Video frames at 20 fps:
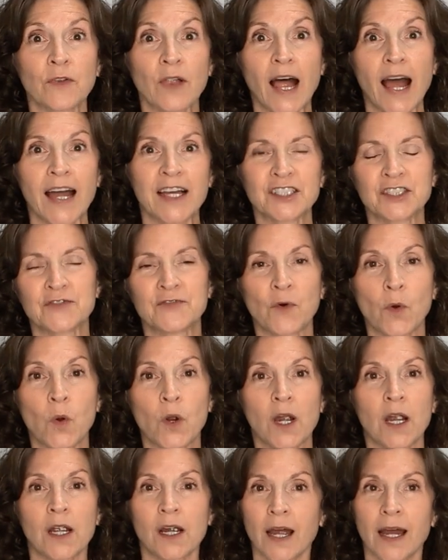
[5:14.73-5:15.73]
flash
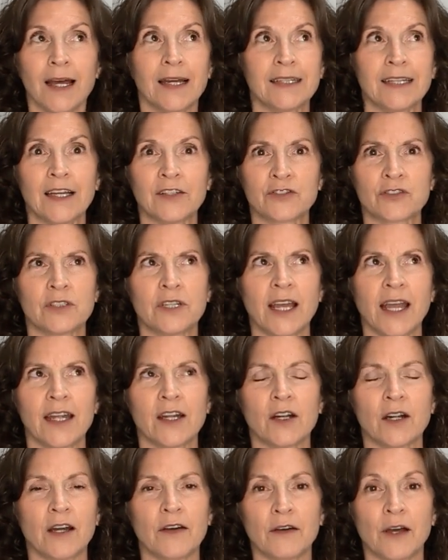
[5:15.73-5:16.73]
for yesterday
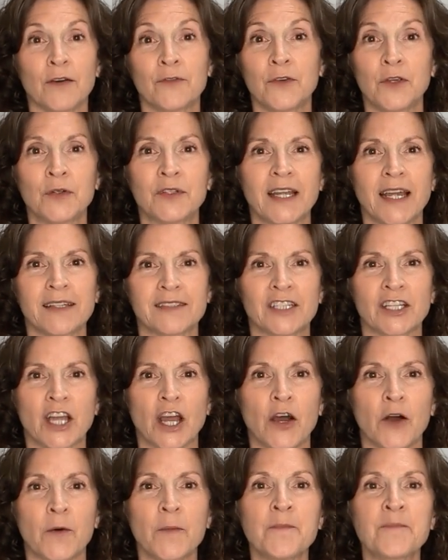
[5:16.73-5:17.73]
or a few days
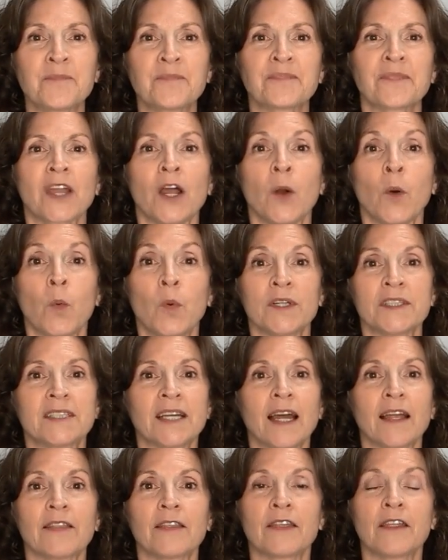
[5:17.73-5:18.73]
ago was
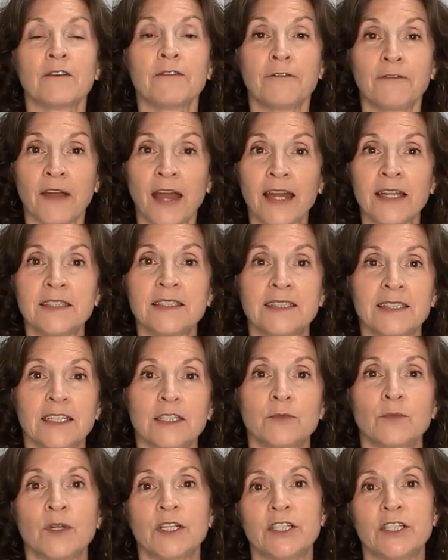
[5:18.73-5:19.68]
that the Fed did